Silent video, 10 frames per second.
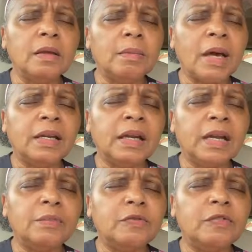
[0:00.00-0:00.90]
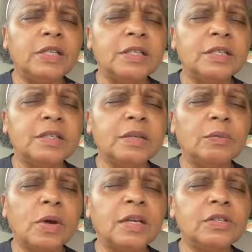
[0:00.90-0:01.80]
the mighty name of Jesus.
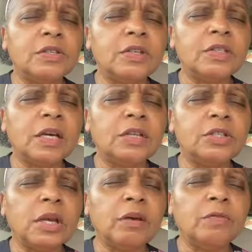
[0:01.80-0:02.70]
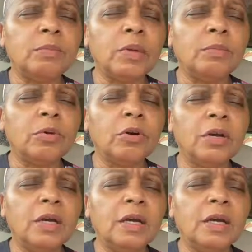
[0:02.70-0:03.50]
And we ask you to touch every member